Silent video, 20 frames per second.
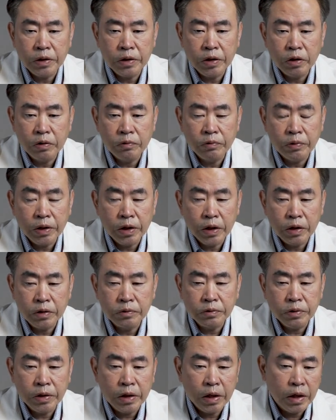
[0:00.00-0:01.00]

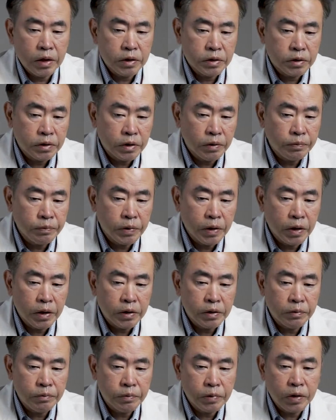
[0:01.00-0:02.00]
NEO-100 as
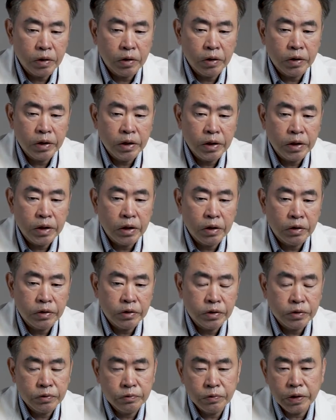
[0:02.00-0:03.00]
something called ER
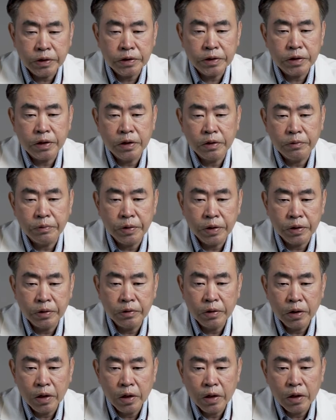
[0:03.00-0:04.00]
stress inhibitor,